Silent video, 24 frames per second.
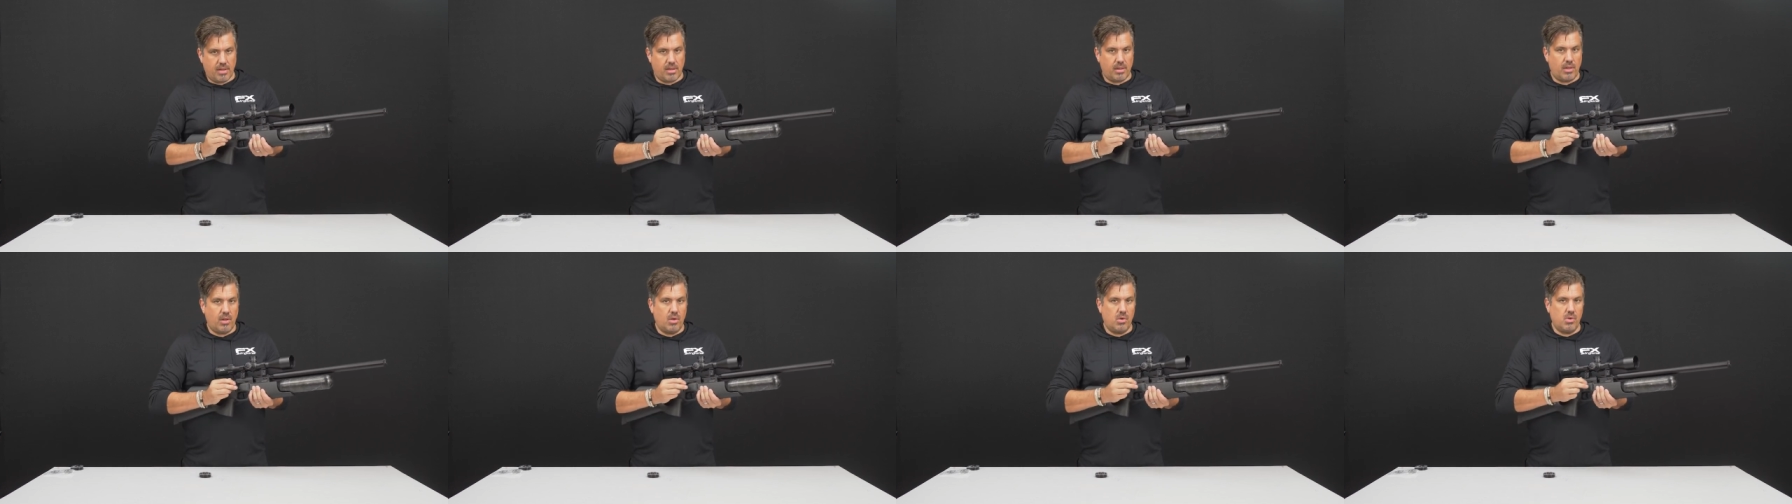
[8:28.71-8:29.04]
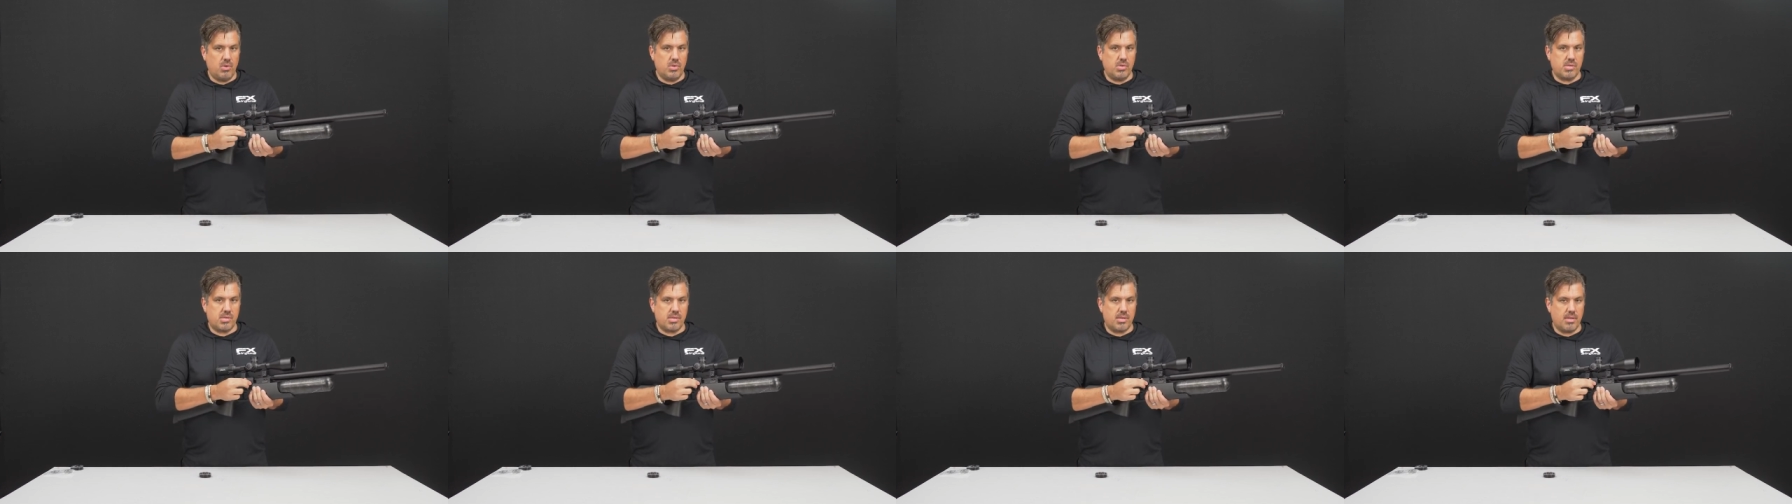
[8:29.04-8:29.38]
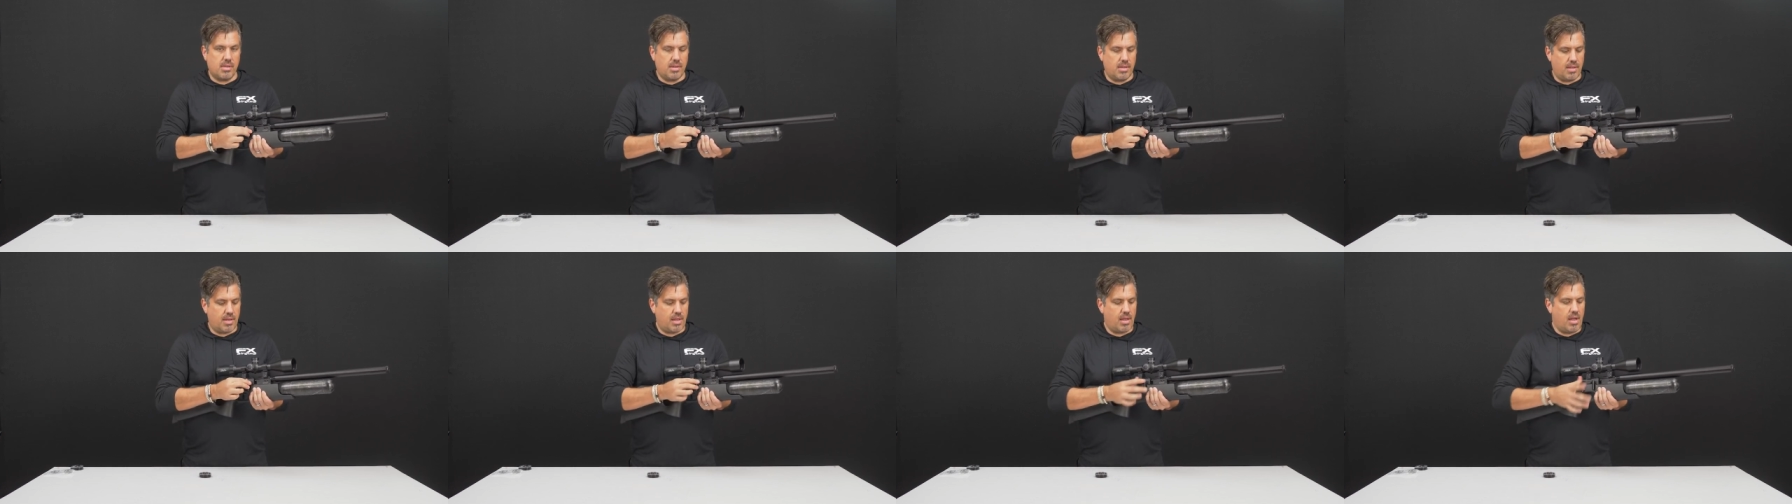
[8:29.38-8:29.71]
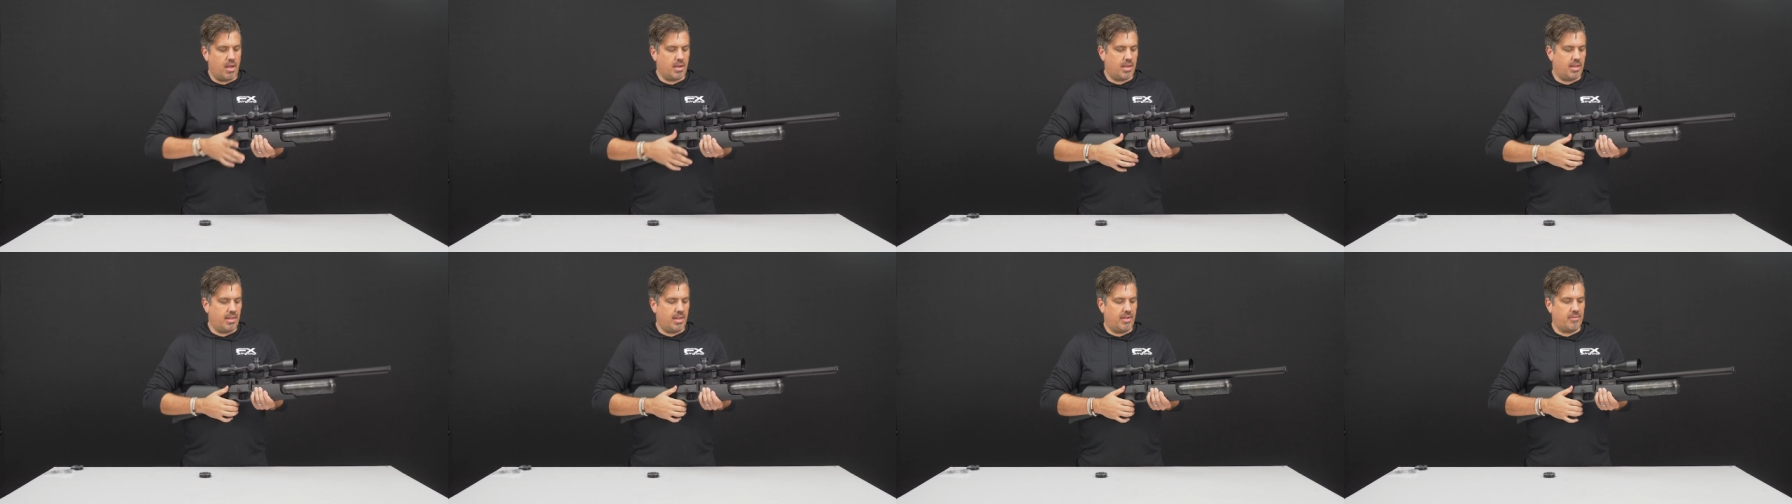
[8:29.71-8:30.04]
close the
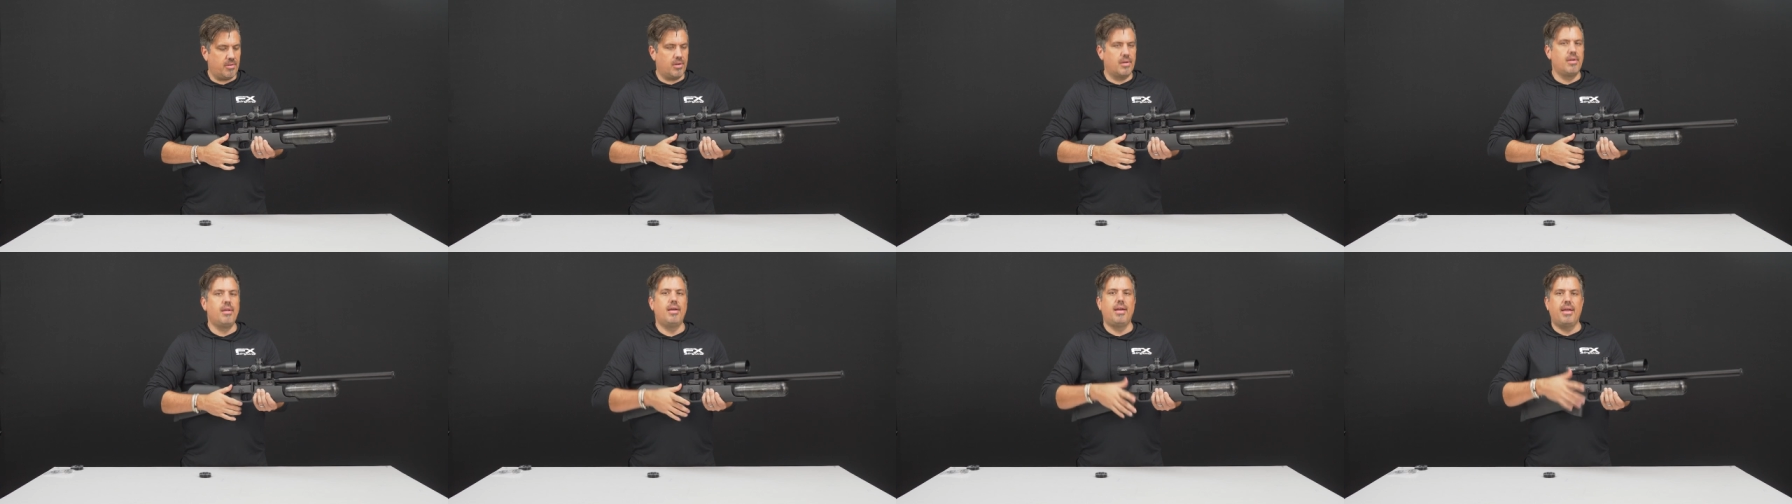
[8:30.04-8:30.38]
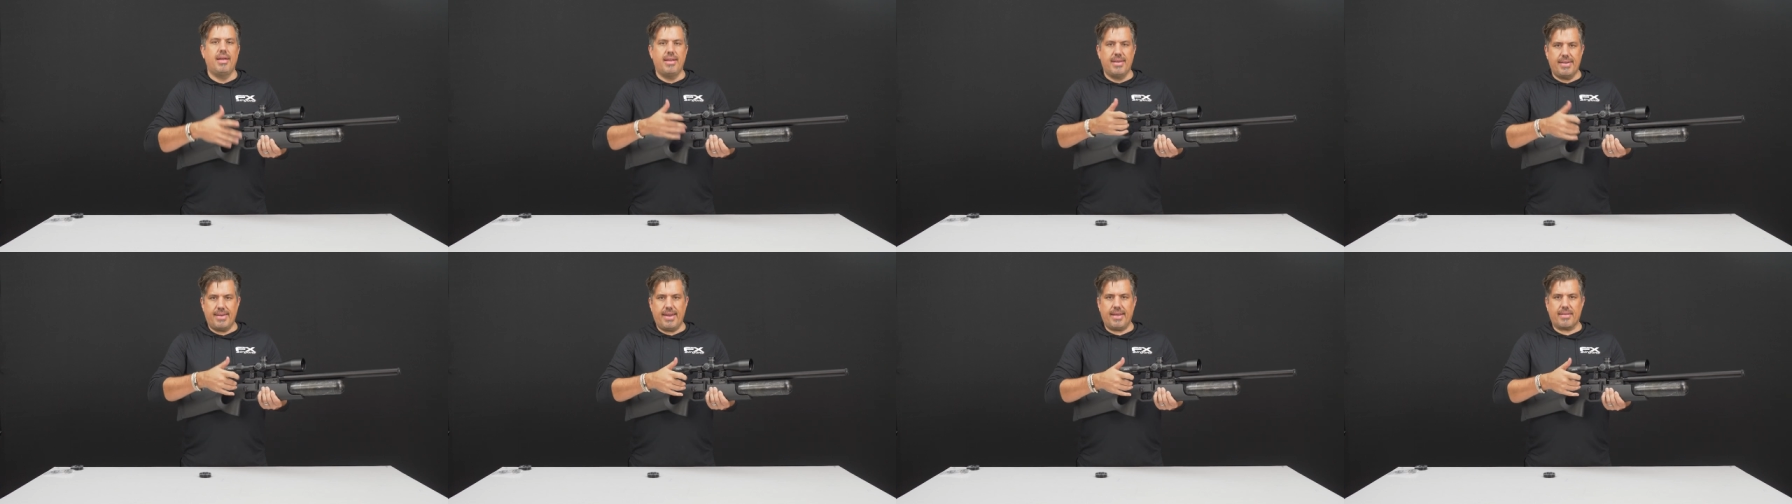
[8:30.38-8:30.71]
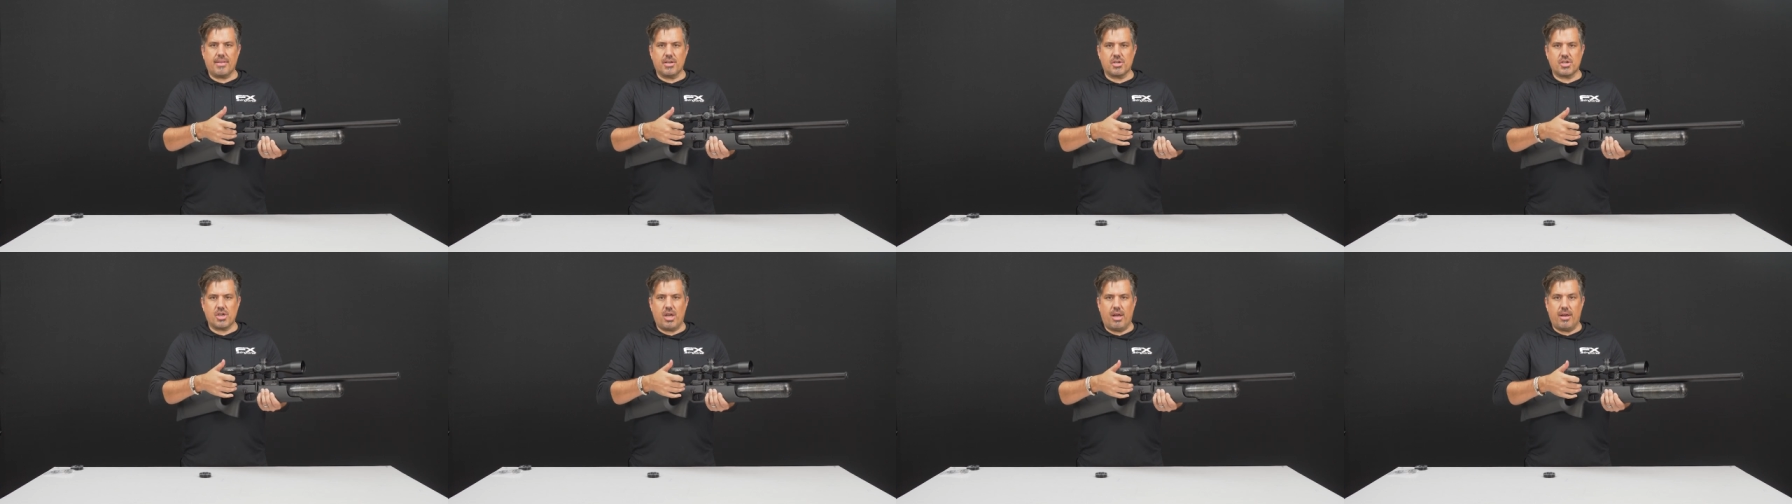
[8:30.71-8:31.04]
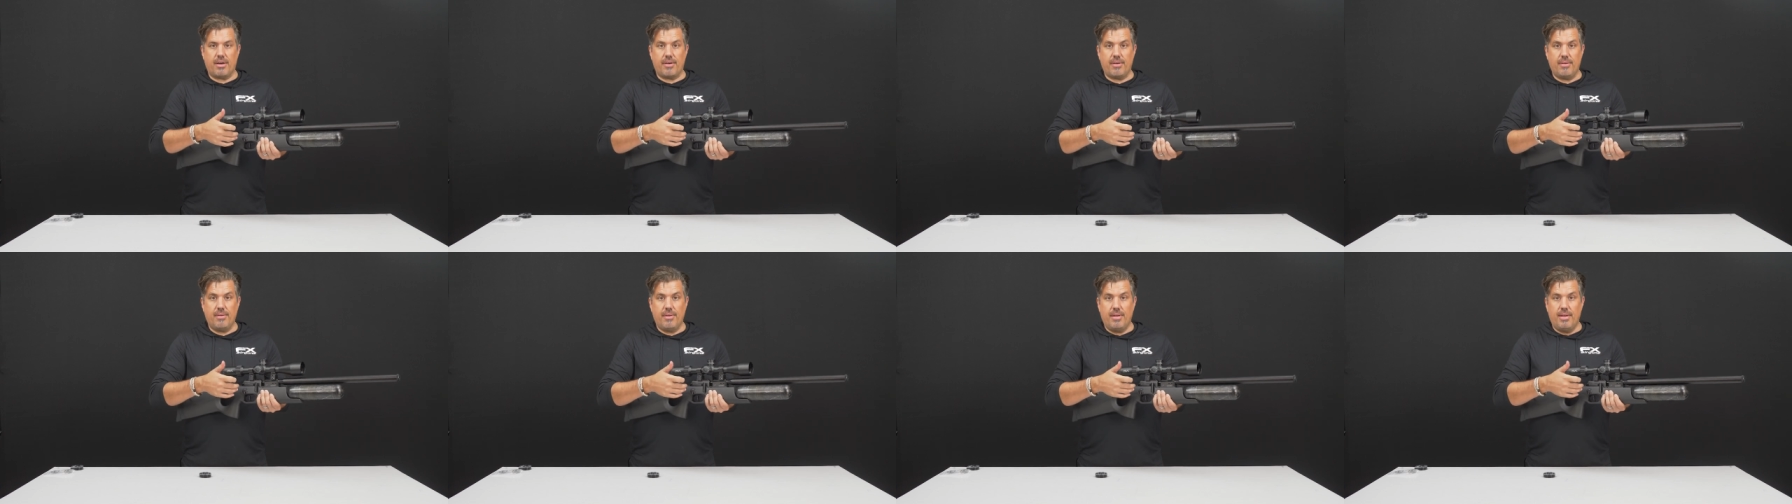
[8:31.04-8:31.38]
cocking lever, take the
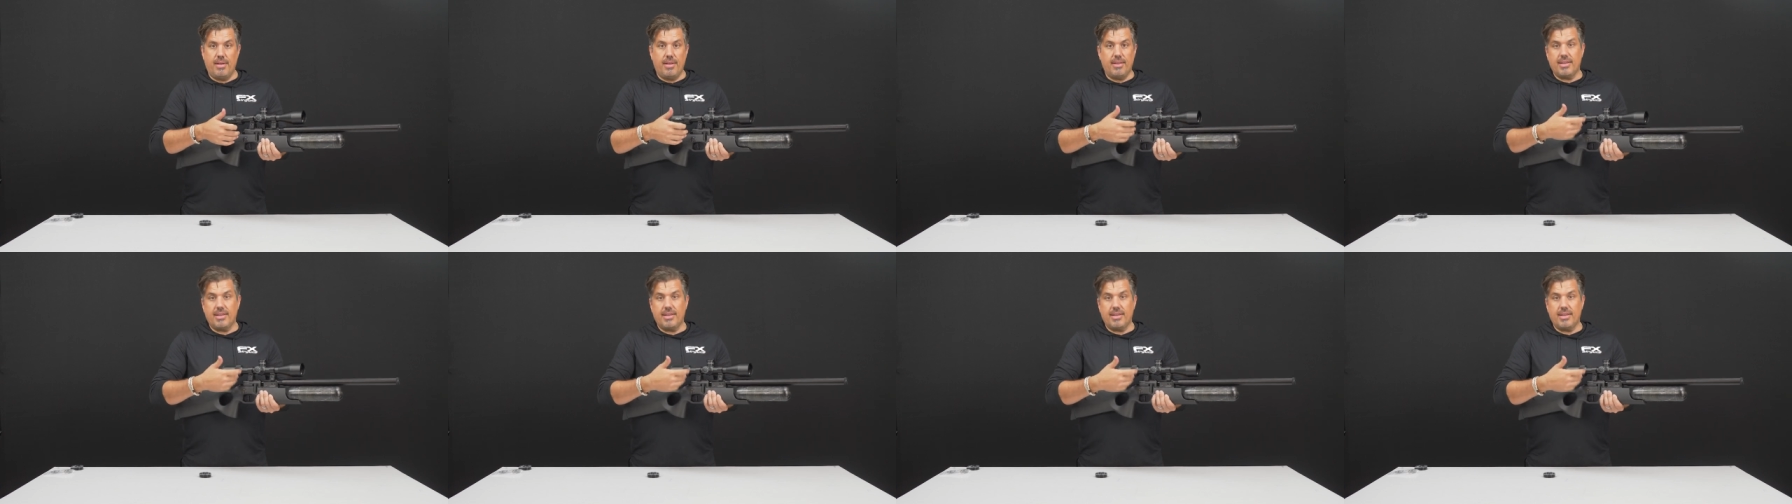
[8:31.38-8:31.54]
shot.